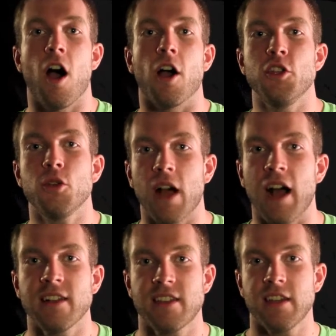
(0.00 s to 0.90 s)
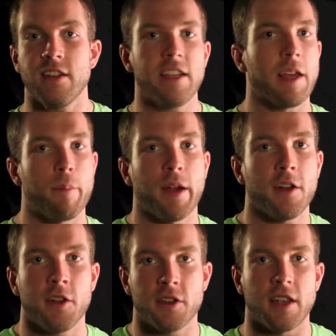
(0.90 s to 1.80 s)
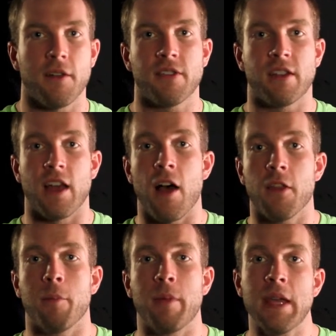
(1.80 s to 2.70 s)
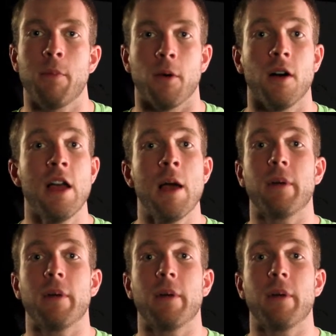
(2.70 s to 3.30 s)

Are you constantly comparing yourselves to other people?